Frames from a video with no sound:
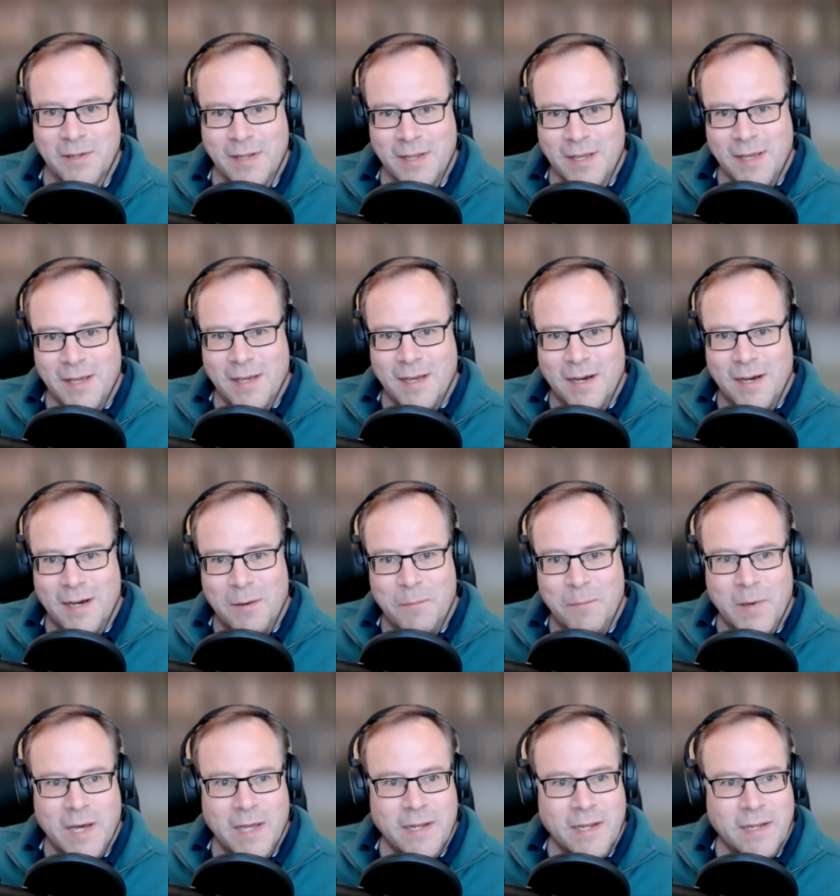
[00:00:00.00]
um,
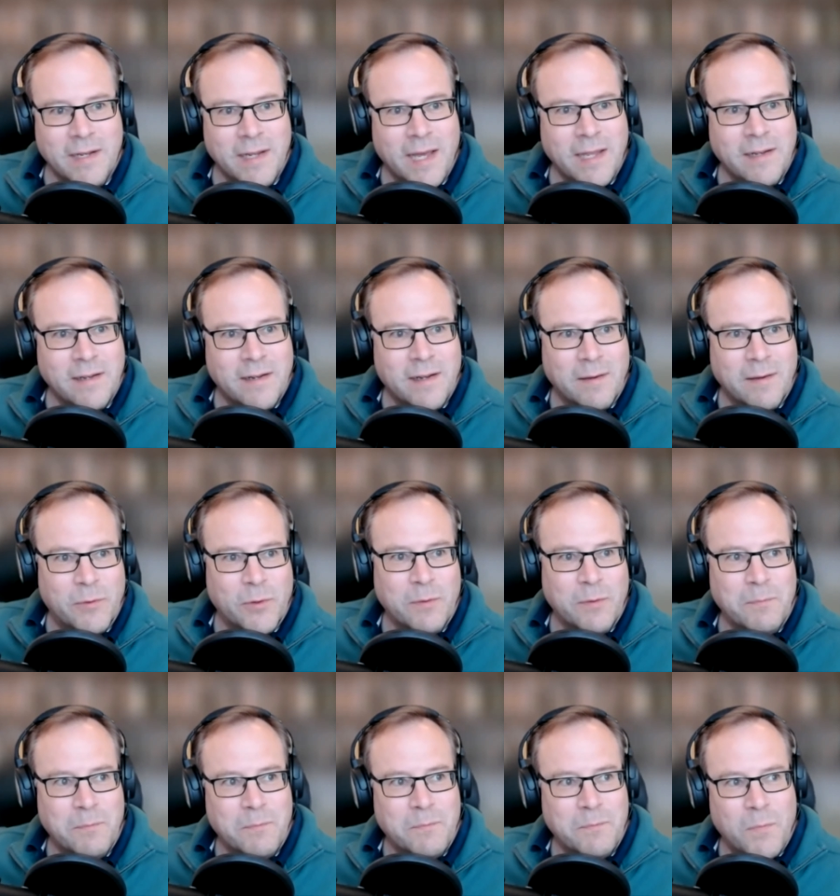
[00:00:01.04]
and then ended up sort of
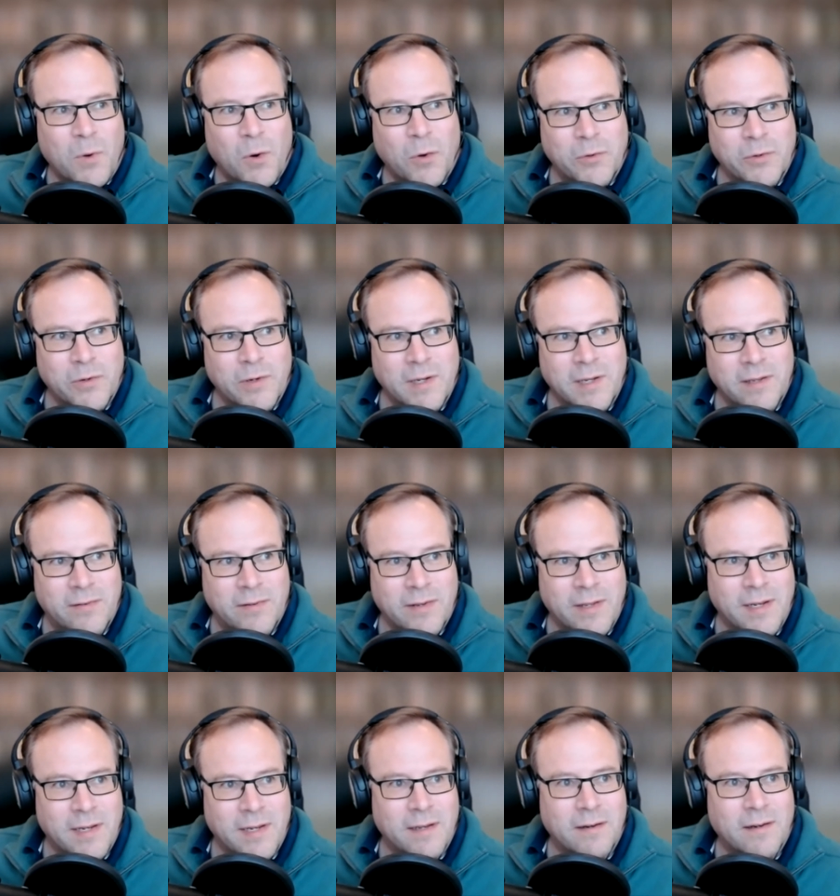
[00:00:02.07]
moderately
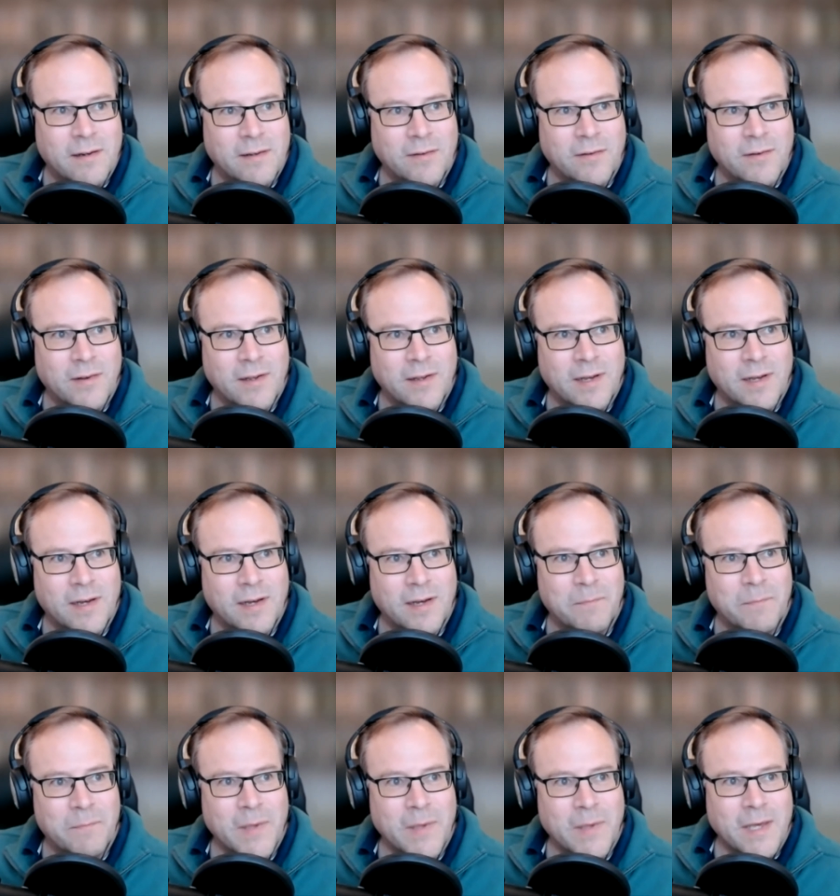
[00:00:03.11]
senior. So um,
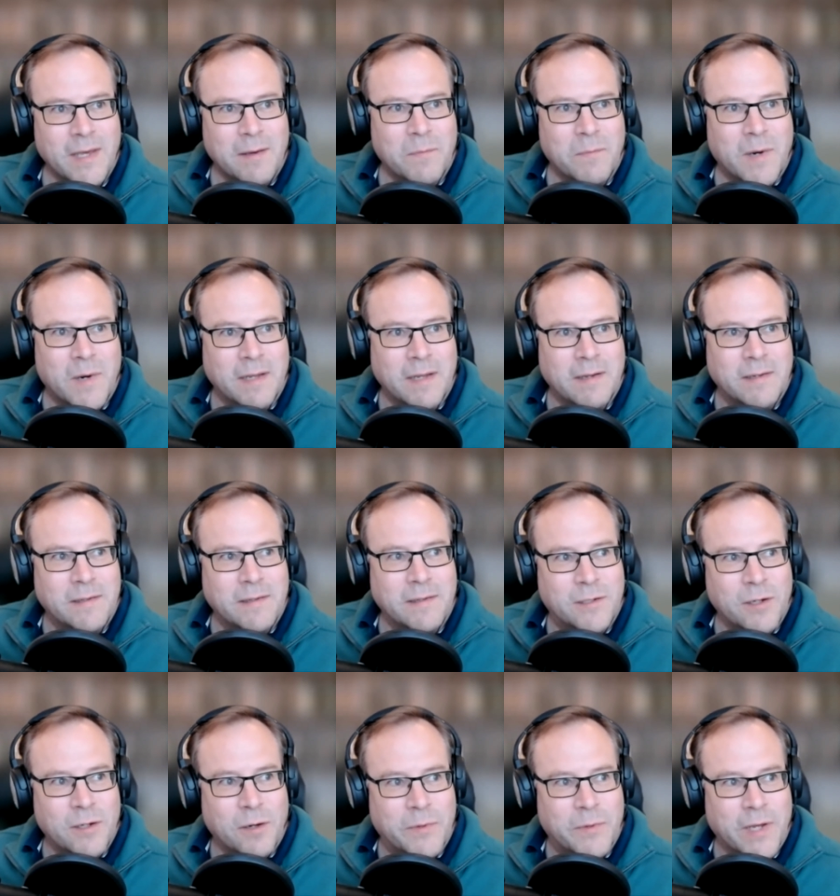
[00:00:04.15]
my
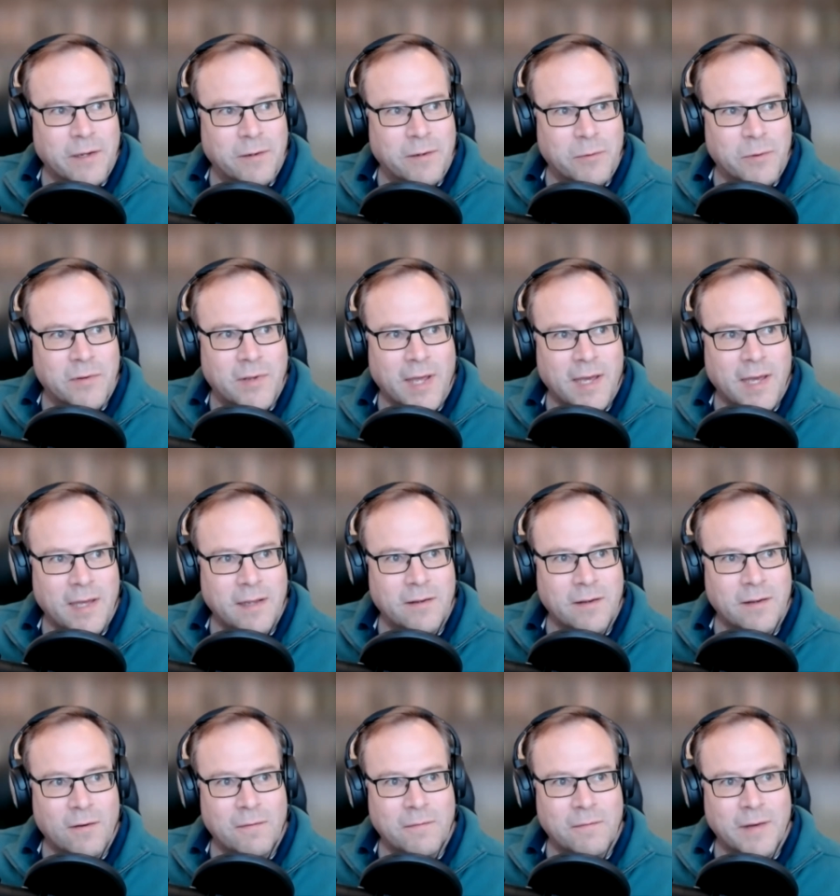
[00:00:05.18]
job title was head
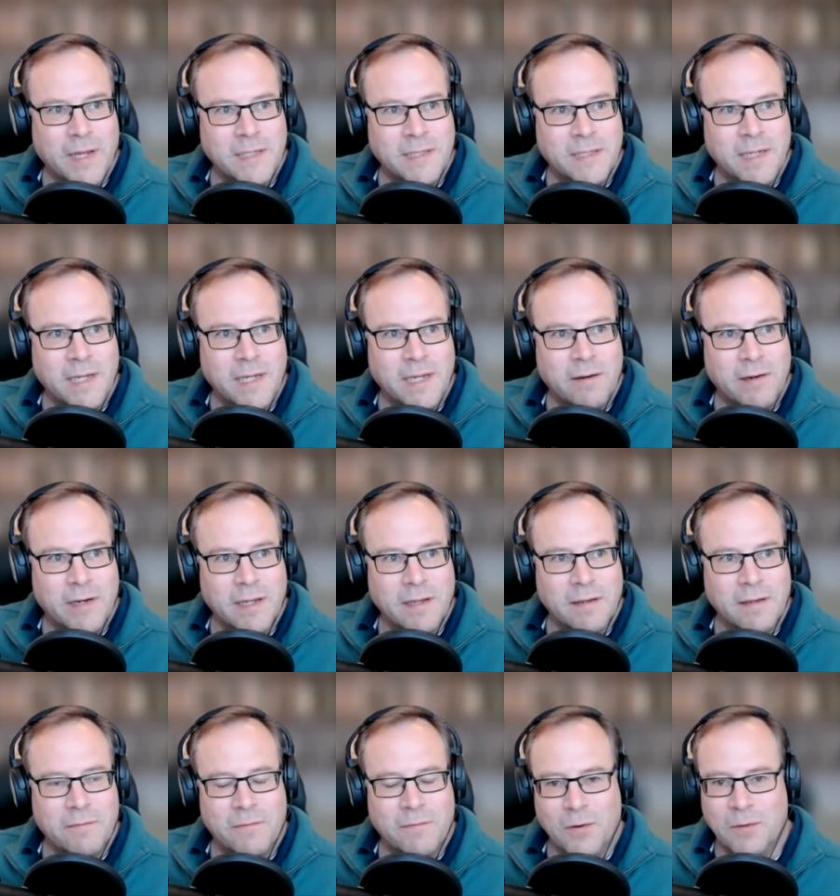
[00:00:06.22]
of engineering
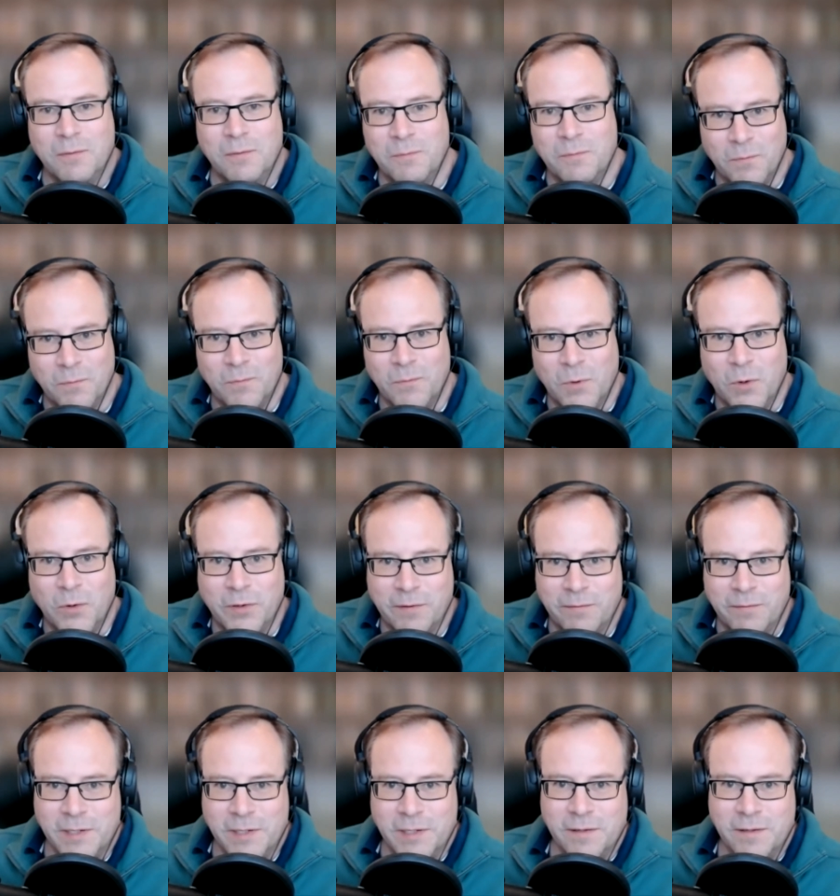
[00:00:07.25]
for one
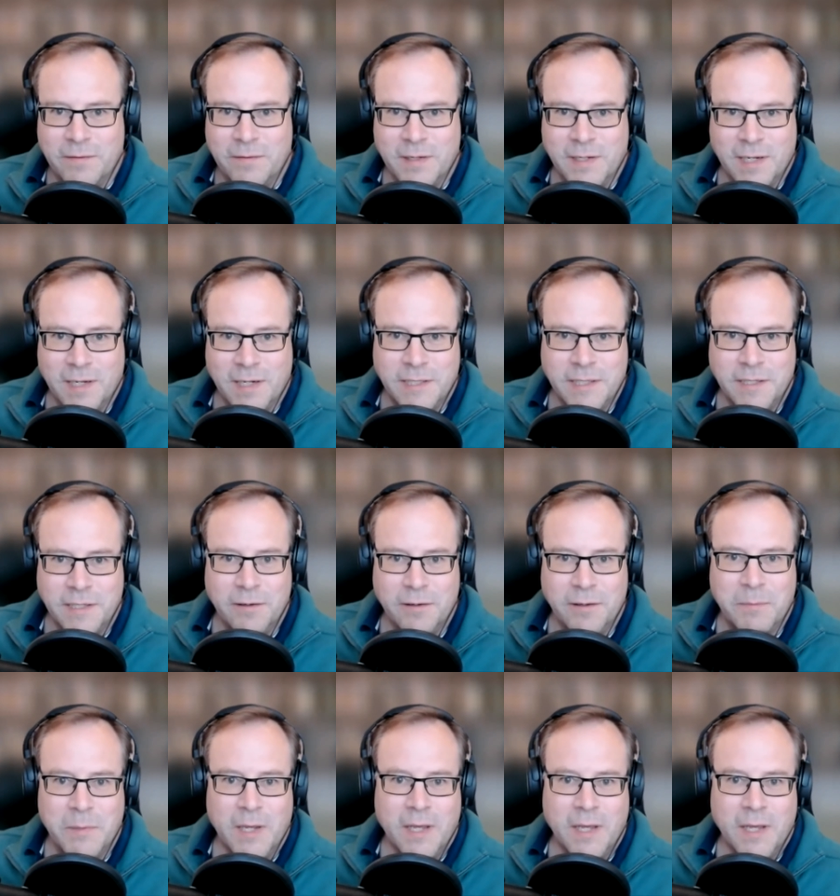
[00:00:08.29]
division of Hitachi Europe.